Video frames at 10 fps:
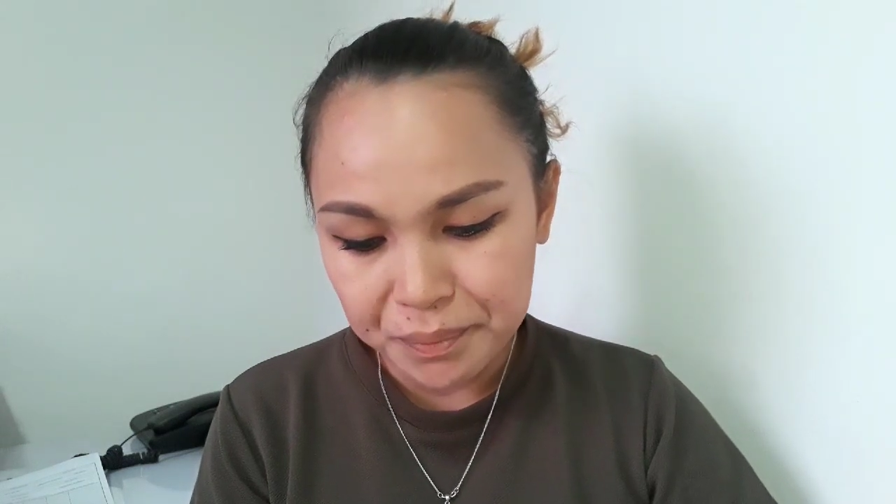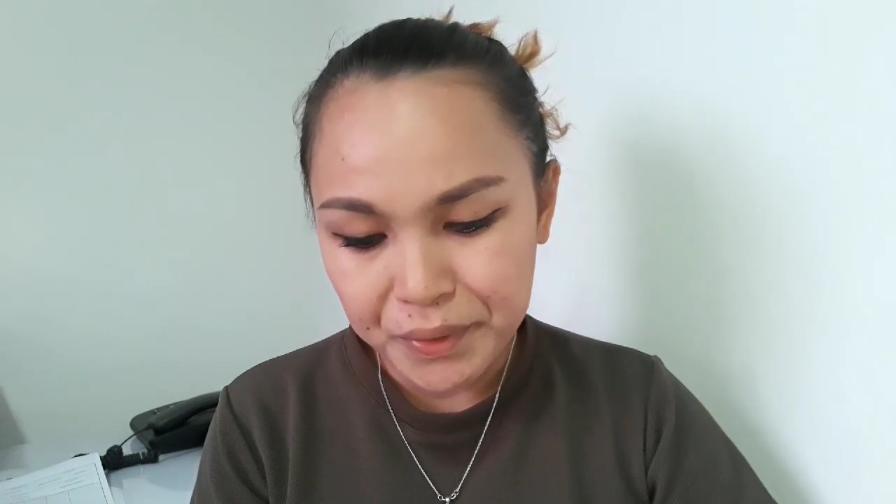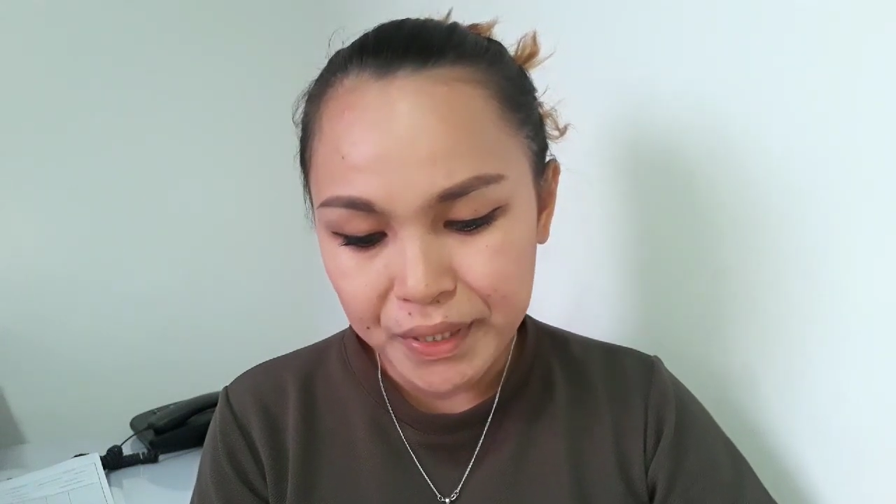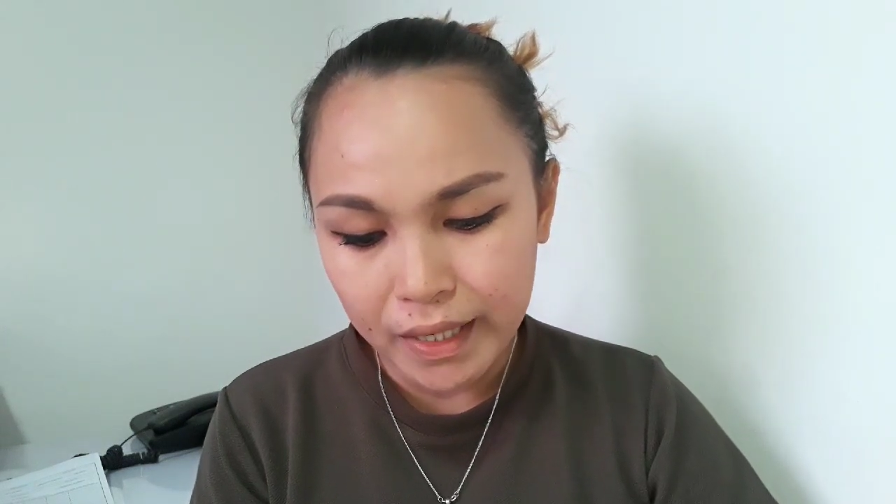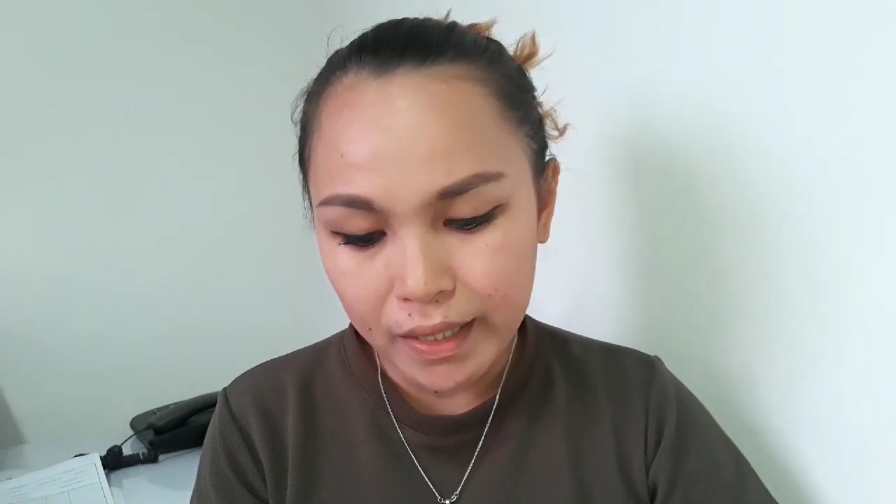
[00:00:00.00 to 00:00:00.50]

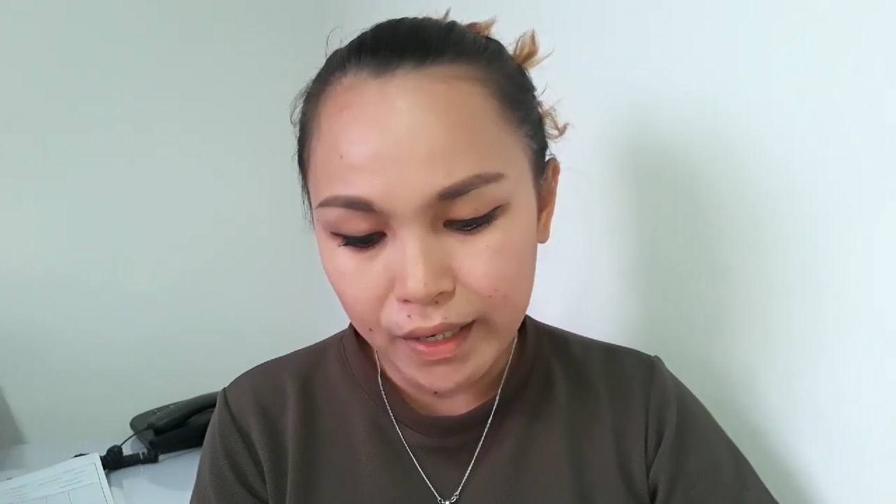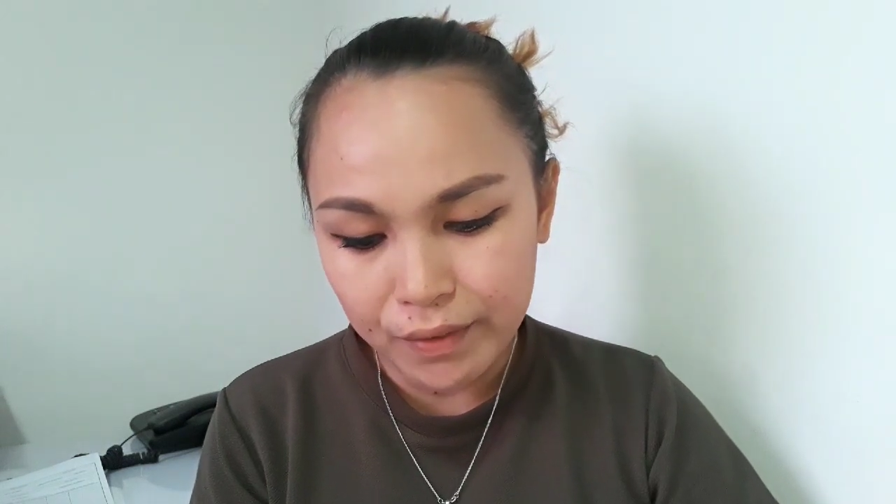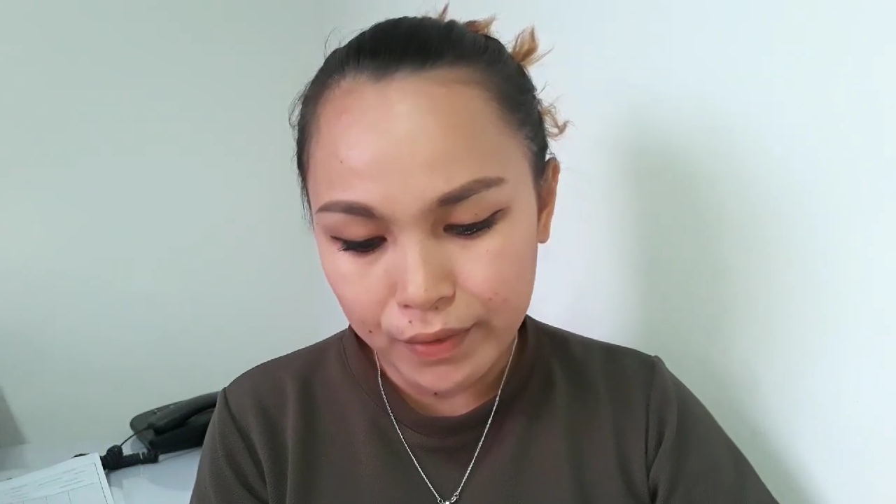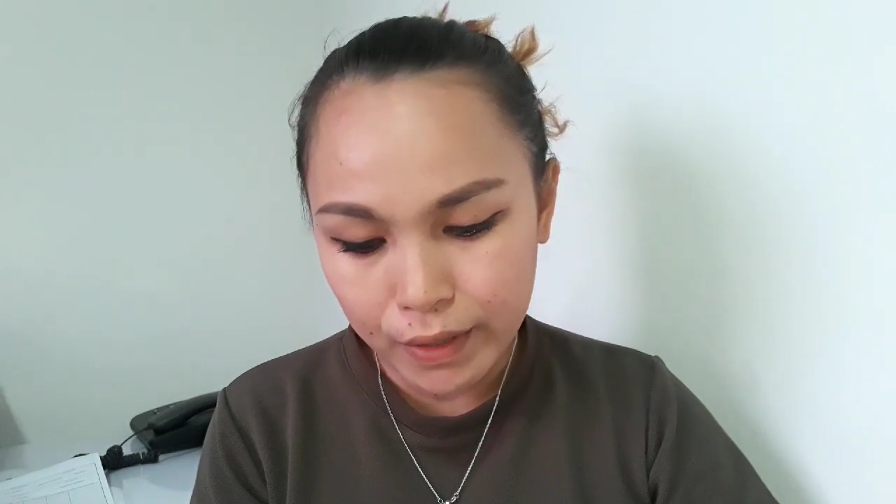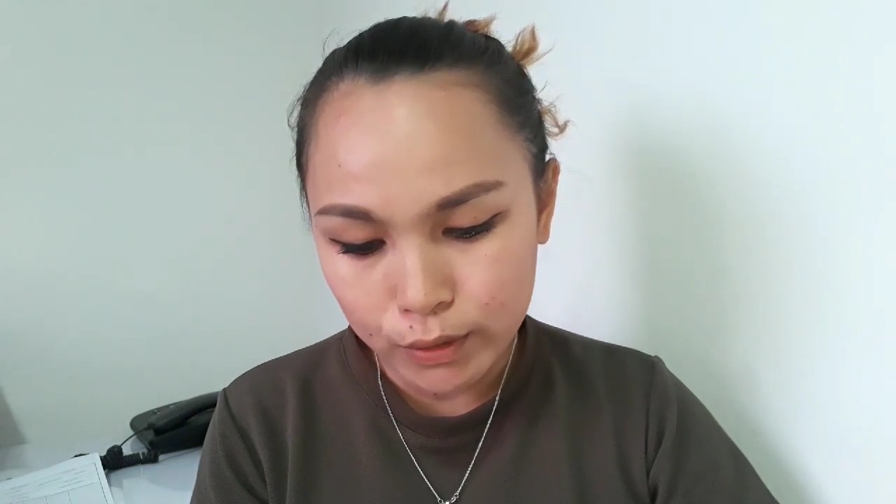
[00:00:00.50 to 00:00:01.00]
number
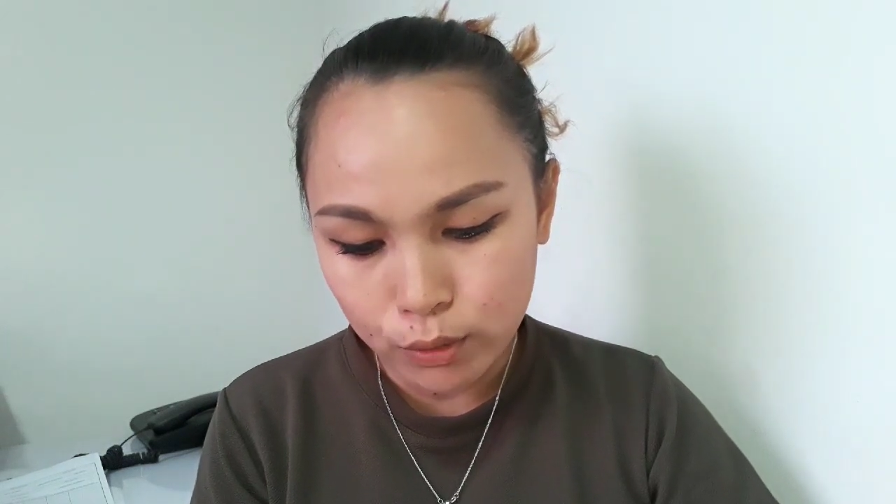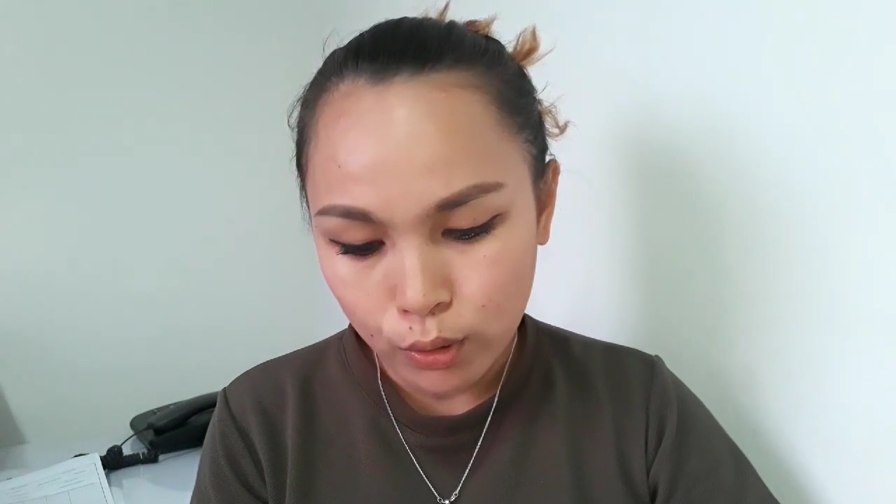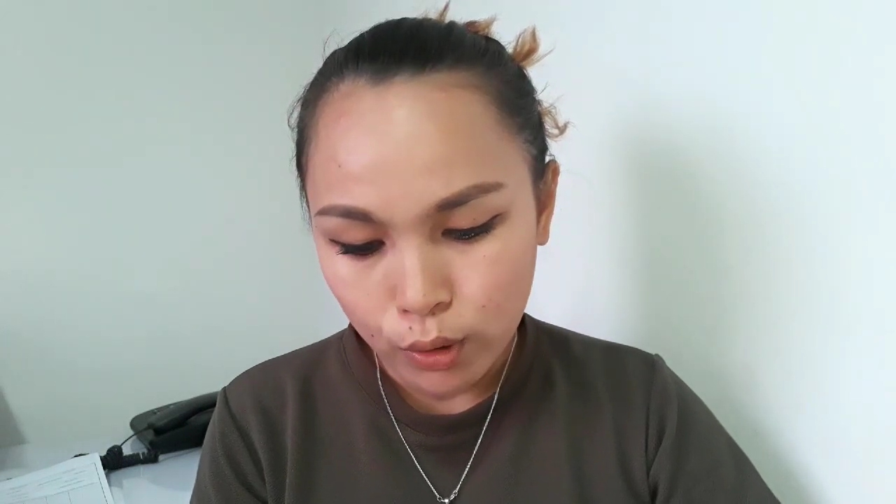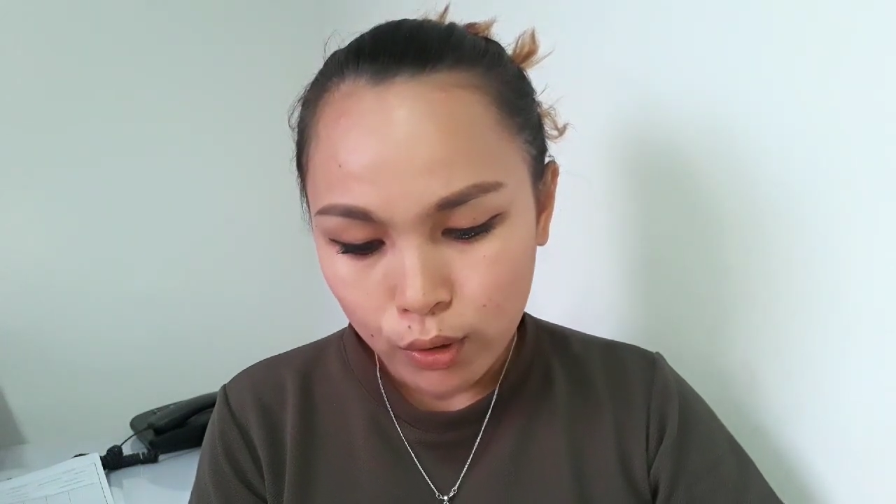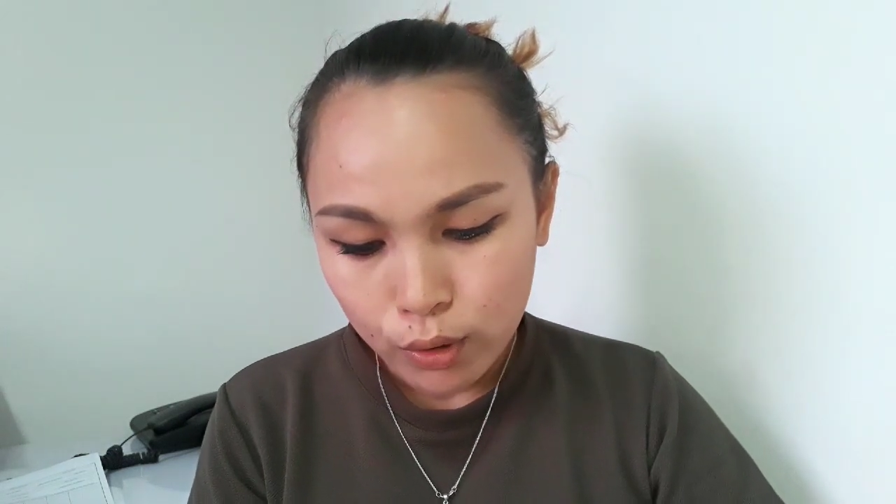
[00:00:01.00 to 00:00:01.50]
11